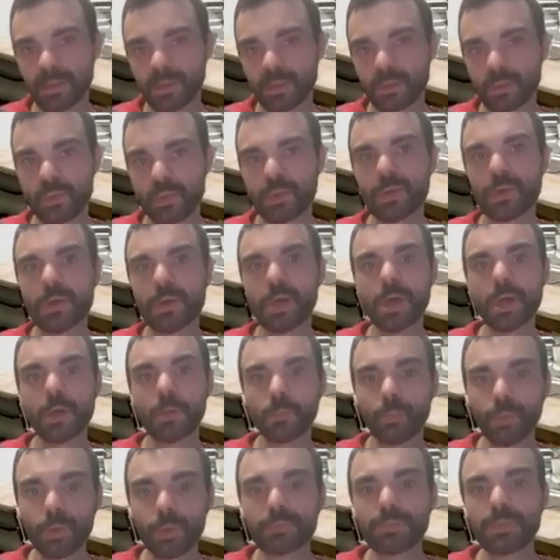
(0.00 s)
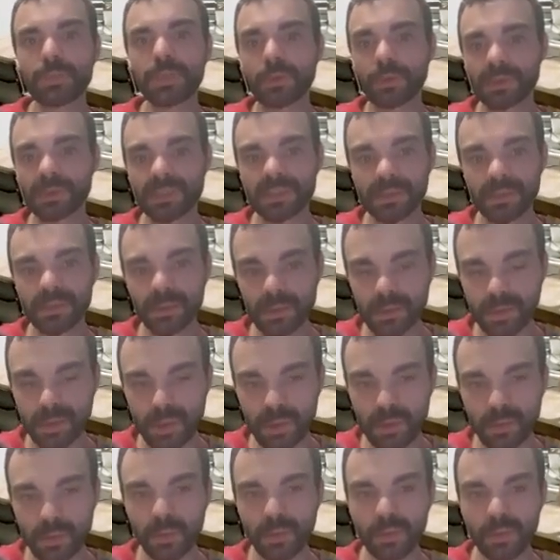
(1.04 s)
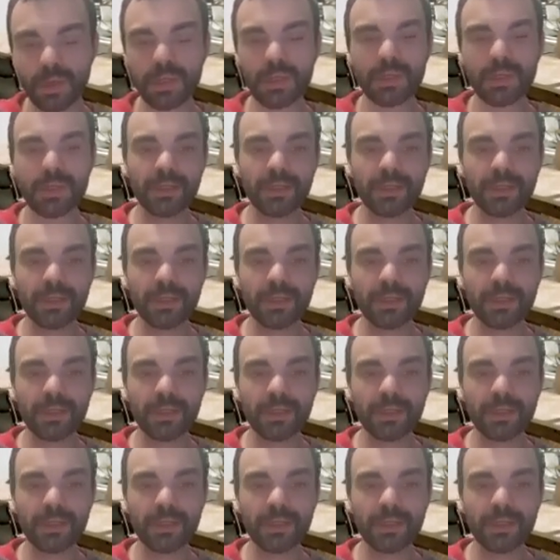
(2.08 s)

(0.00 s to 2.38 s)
true would be considered a goal.